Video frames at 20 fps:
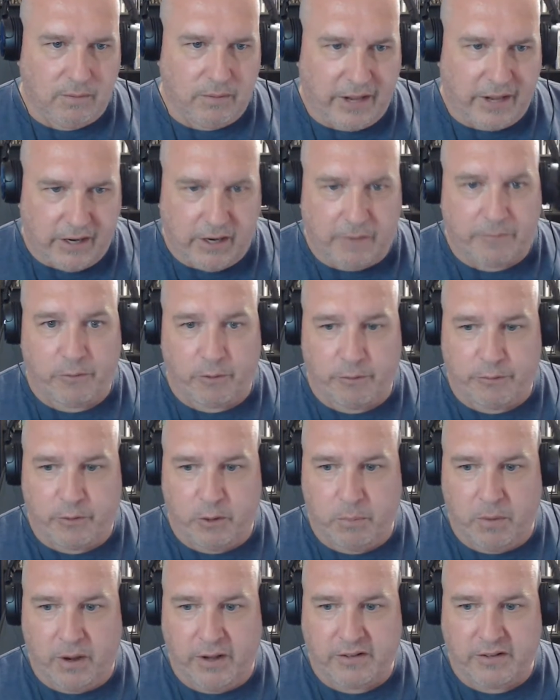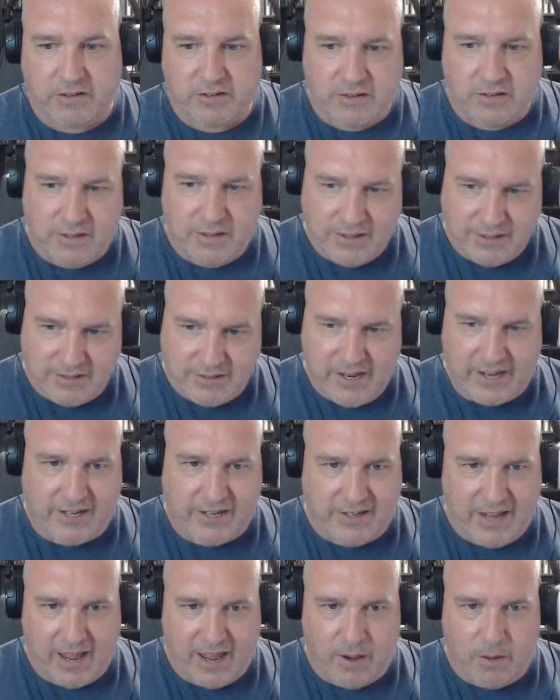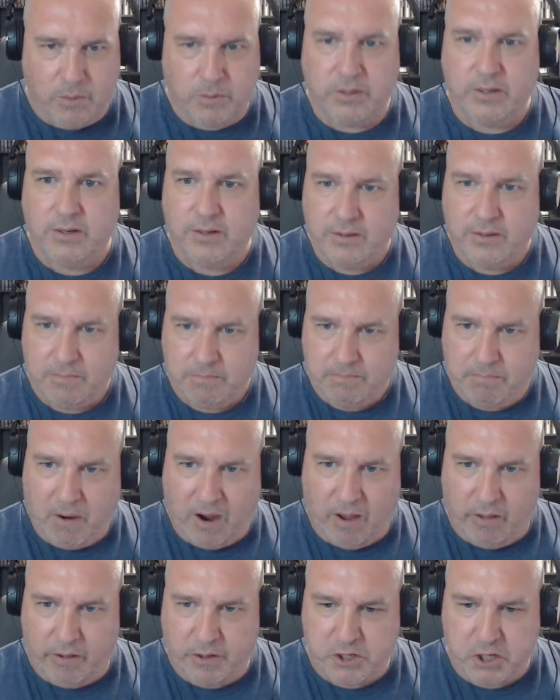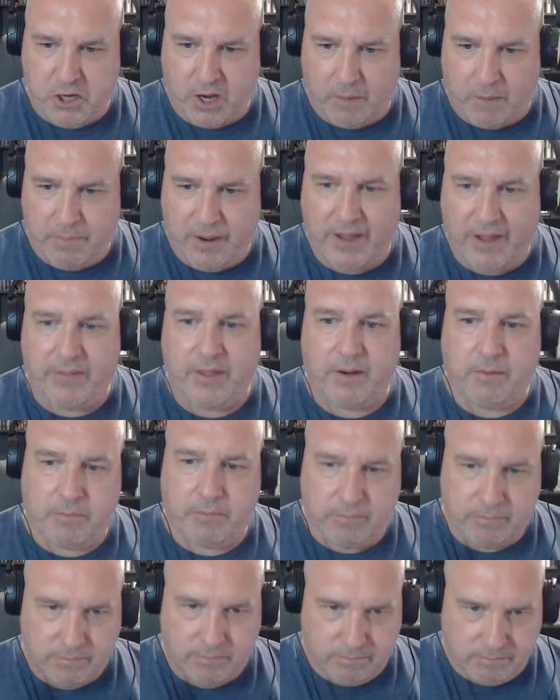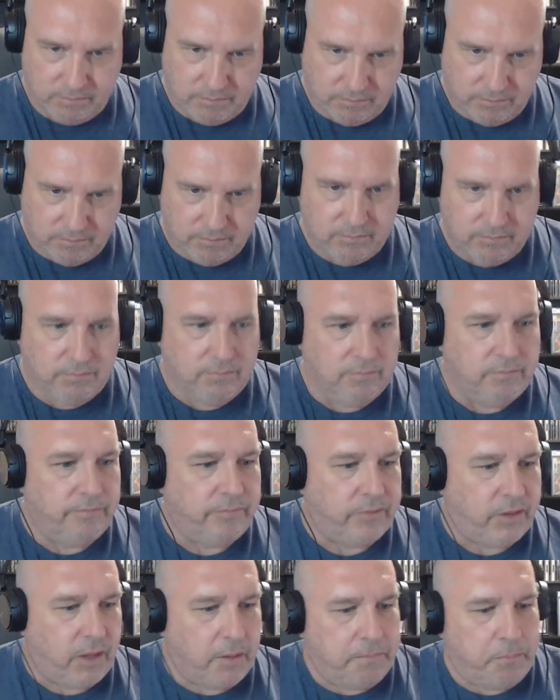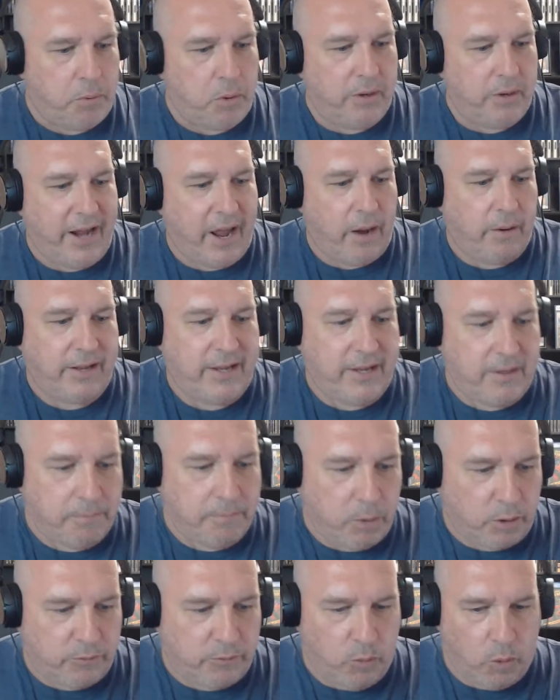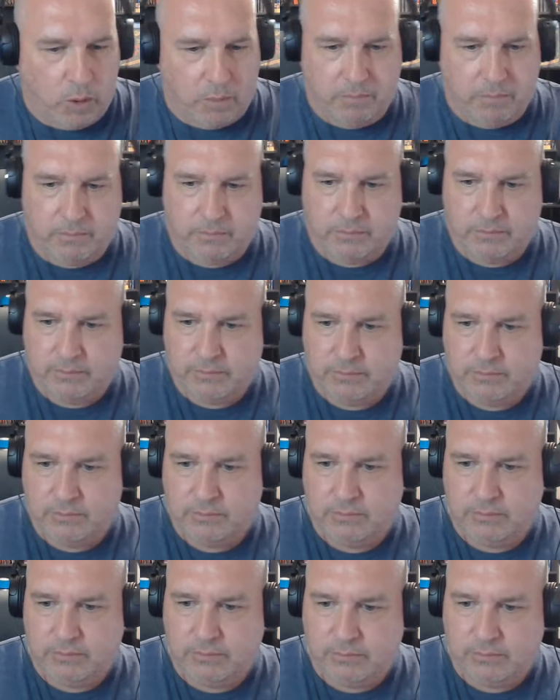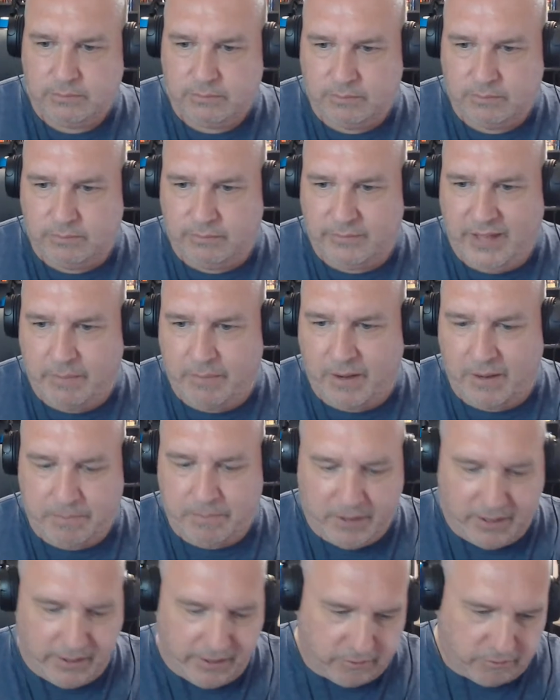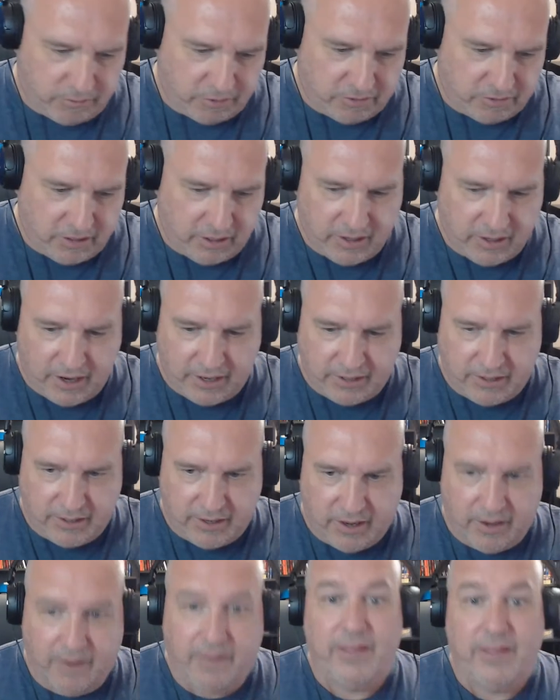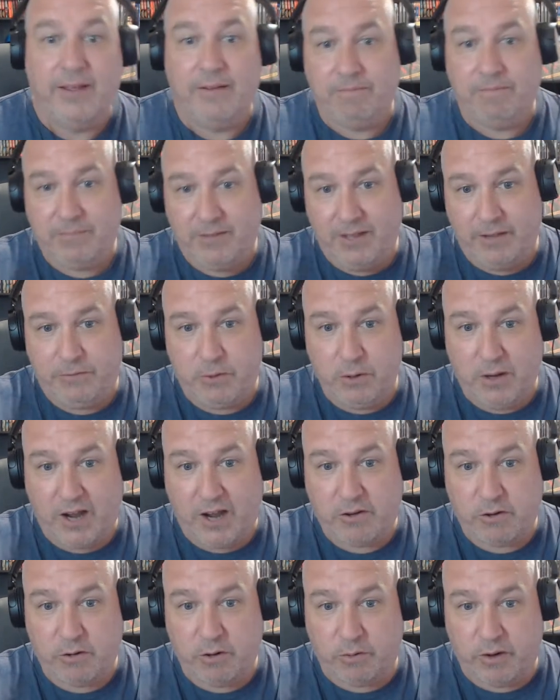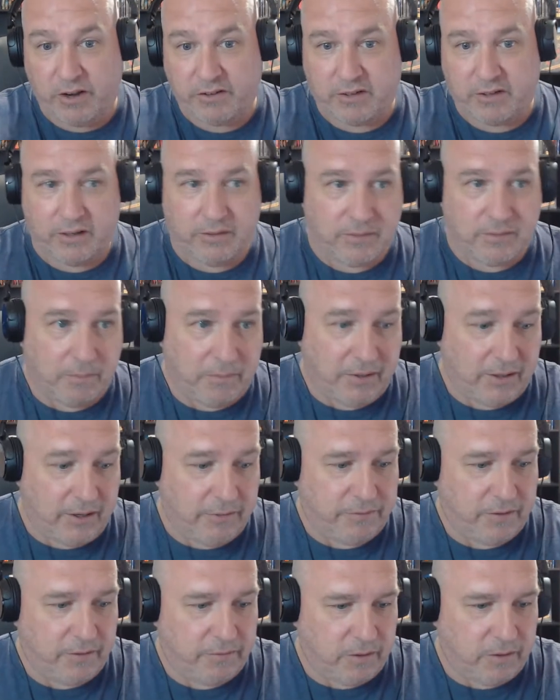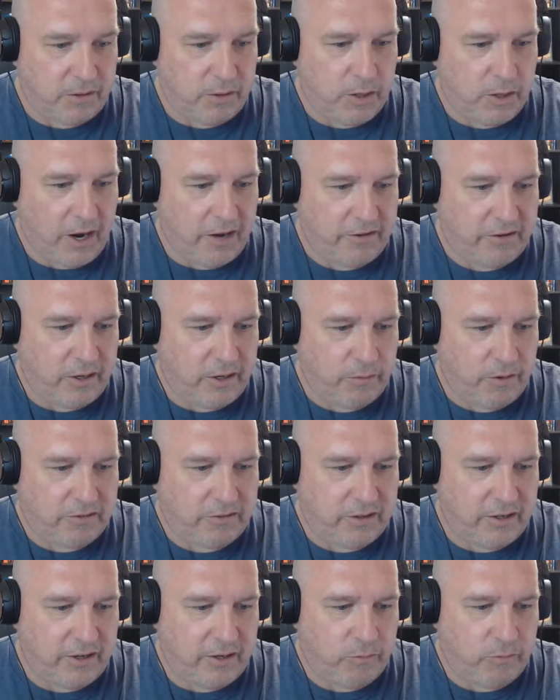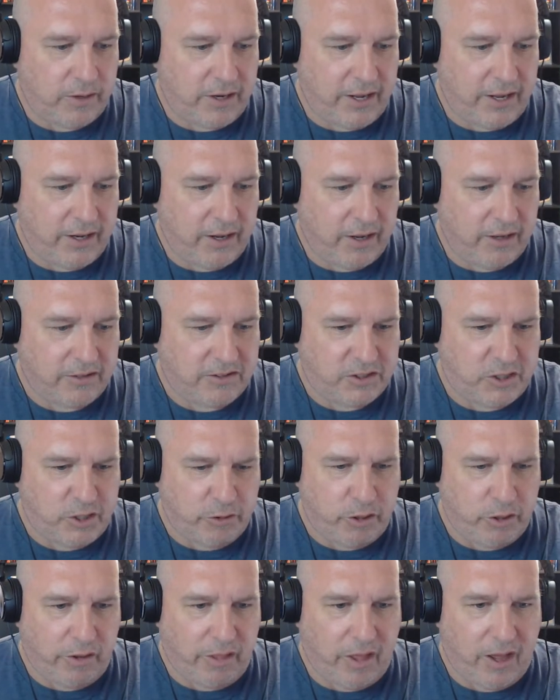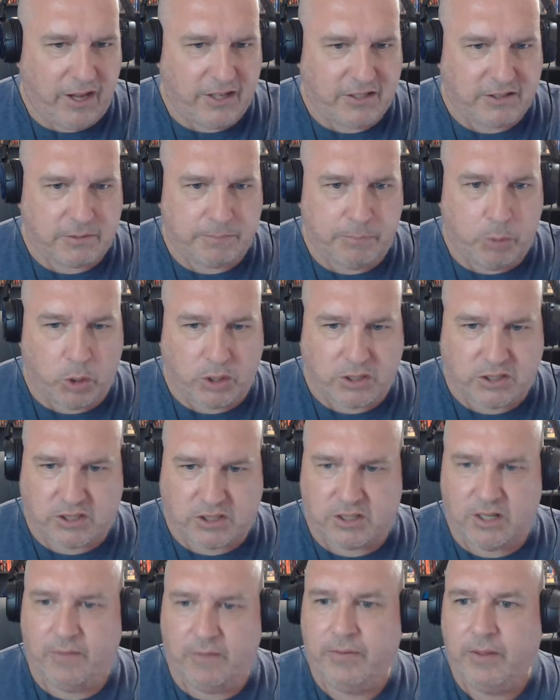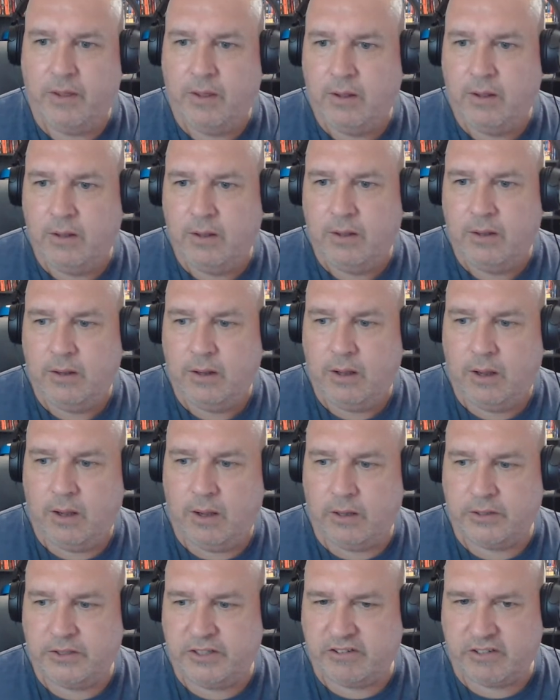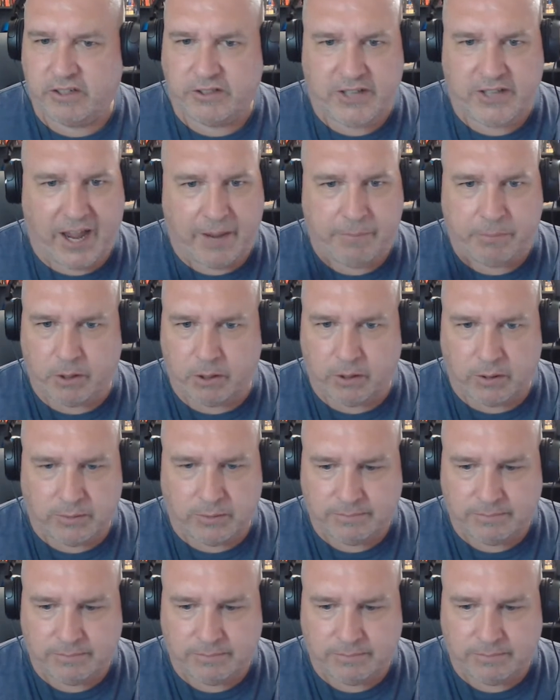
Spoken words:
it up for a few months, take it down, polish it up, and then put it out in book form. That might be an interesting idea if you guys are interested. I mean, if you guys are interested in reading serialized books, just a chapter.